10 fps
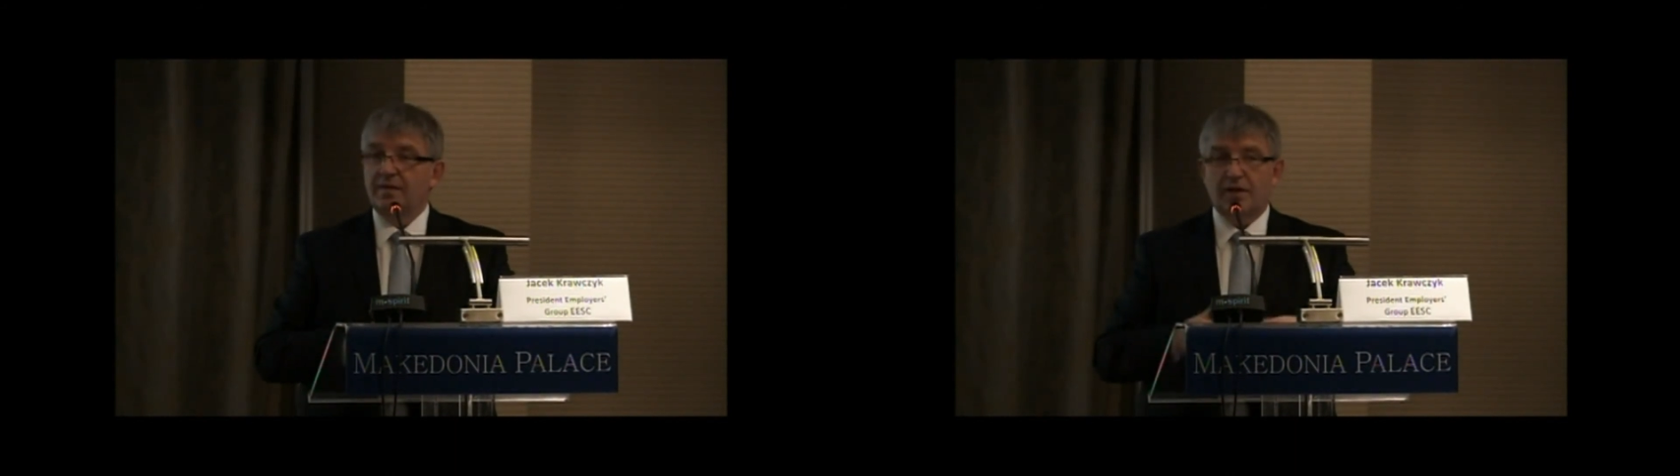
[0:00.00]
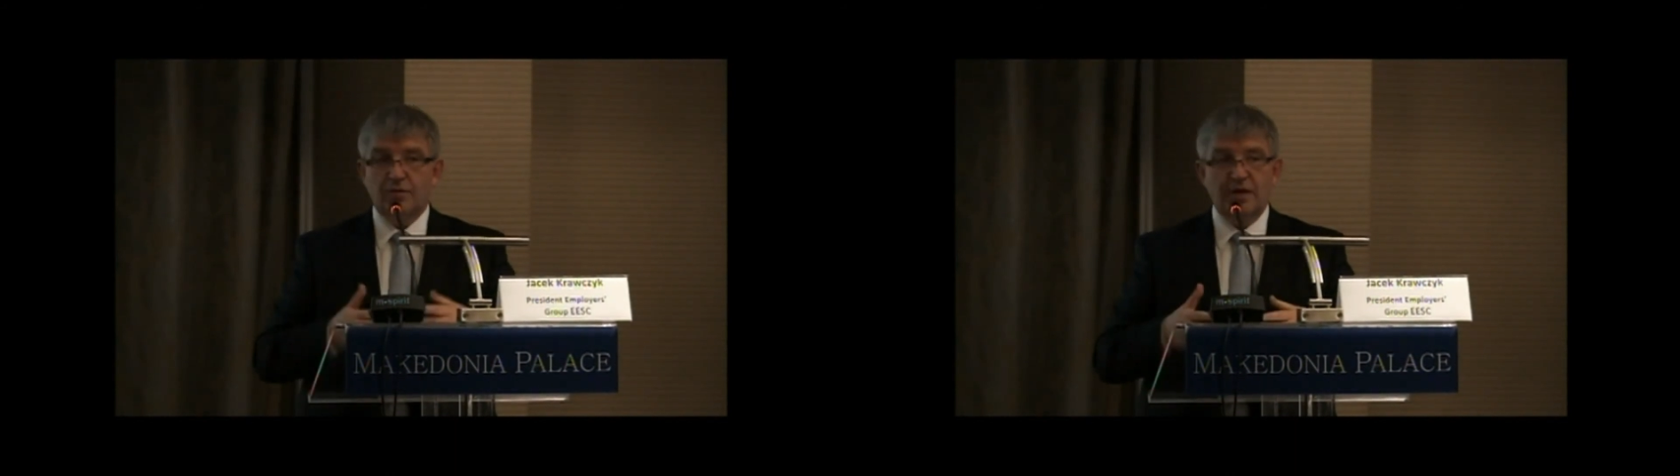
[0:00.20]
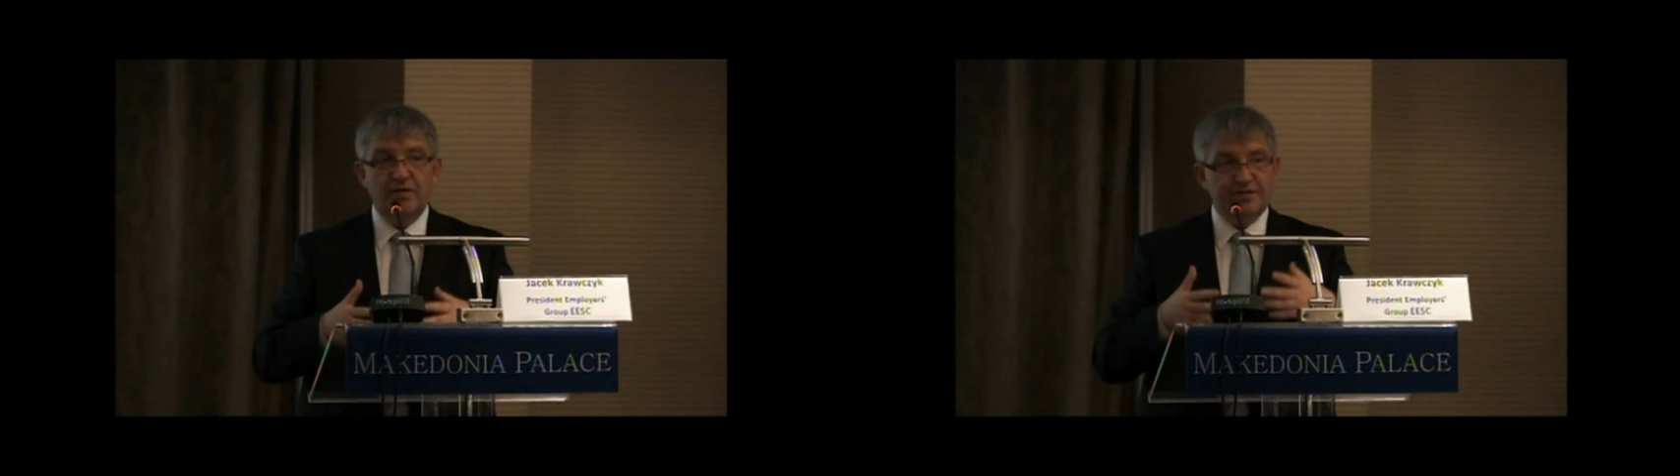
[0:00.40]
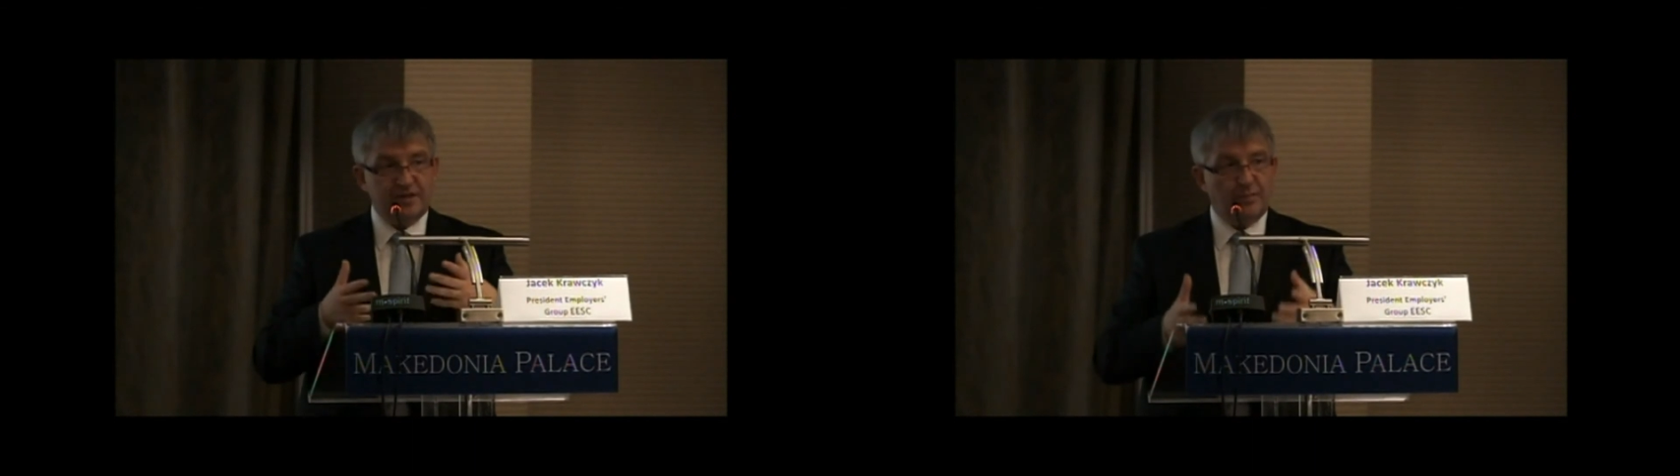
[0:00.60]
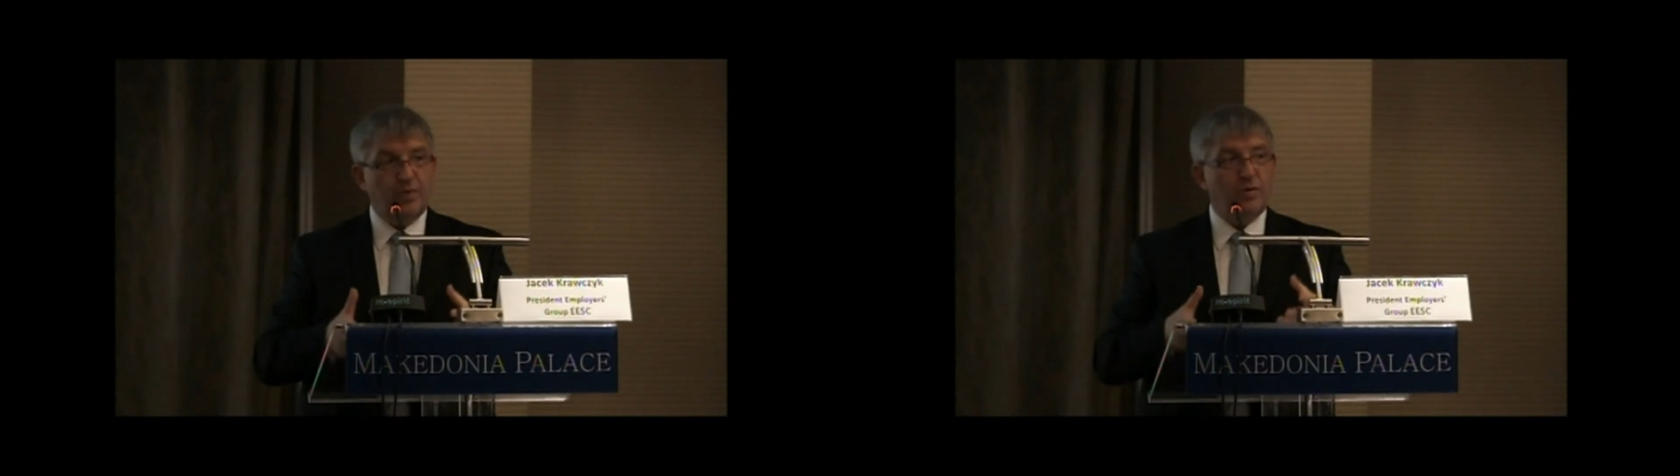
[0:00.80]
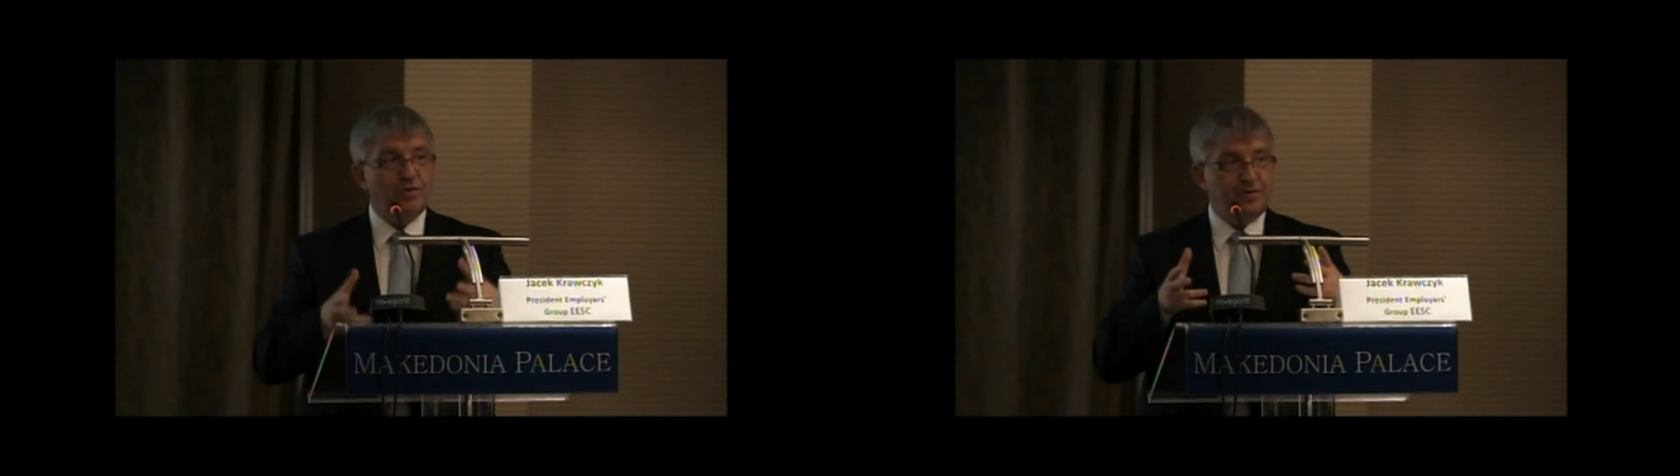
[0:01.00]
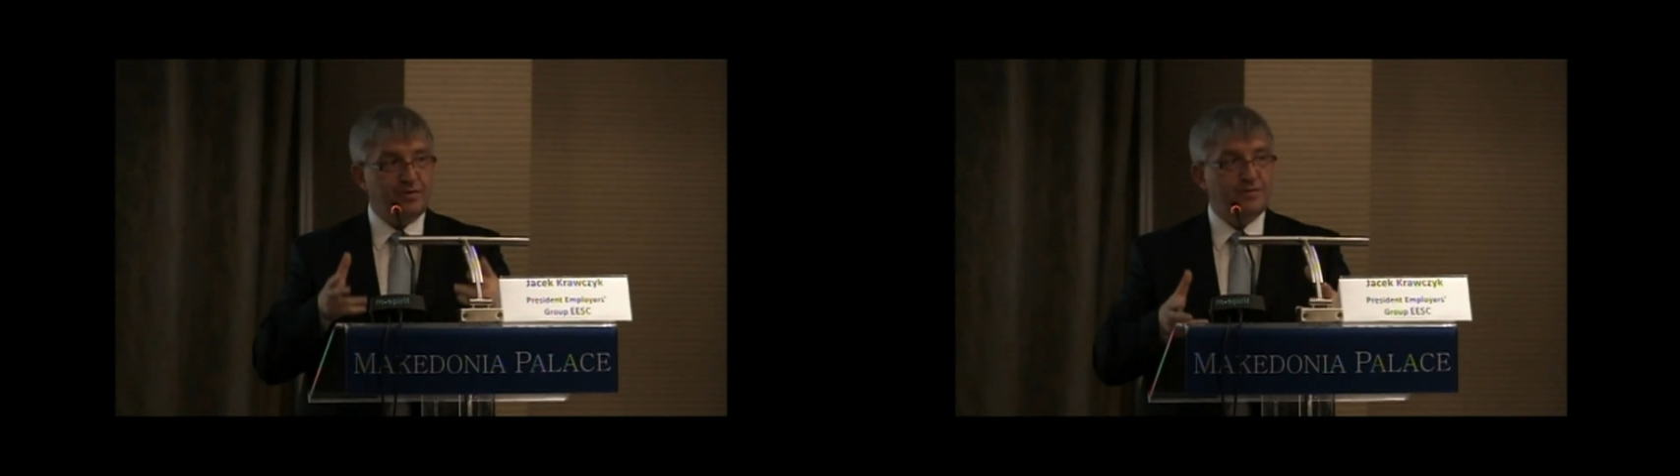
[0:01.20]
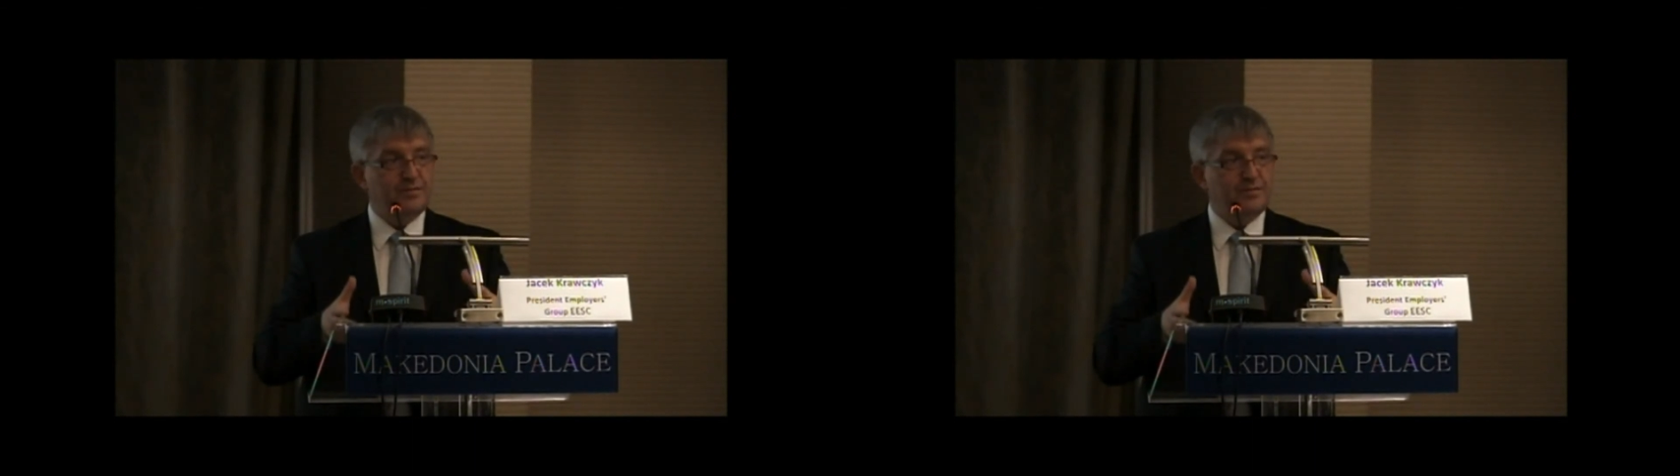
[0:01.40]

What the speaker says: that we give support